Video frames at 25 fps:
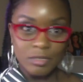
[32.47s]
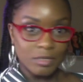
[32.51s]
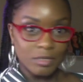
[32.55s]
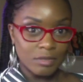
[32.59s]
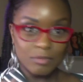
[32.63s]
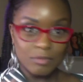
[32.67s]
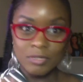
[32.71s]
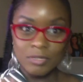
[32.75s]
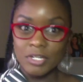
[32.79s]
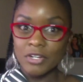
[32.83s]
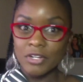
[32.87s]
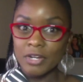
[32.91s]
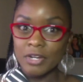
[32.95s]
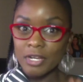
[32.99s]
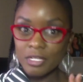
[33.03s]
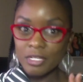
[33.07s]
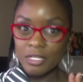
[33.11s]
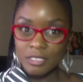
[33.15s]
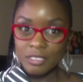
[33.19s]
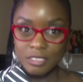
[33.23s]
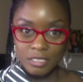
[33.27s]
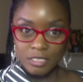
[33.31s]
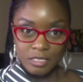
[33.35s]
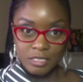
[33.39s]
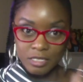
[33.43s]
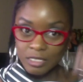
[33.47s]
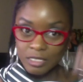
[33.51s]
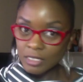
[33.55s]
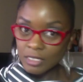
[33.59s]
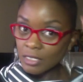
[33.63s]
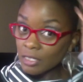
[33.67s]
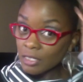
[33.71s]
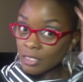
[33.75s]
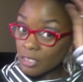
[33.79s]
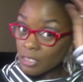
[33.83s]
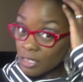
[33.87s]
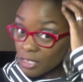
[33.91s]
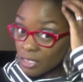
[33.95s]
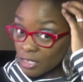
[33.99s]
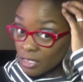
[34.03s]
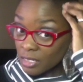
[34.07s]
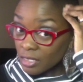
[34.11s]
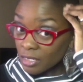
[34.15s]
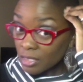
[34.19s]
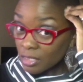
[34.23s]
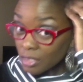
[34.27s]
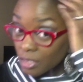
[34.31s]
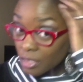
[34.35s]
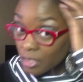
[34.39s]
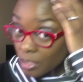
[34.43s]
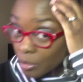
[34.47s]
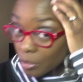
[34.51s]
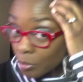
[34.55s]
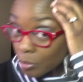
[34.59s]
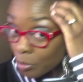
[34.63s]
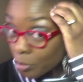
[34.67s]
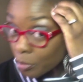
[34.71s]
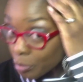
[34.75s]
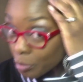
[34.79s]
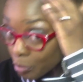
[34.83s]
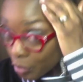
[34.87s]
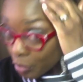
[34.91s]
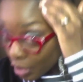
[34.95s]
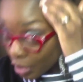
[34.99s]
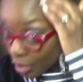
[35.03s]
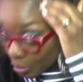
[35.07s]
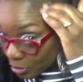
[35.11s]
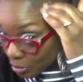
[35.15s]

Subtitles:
I don't care how I look. Probably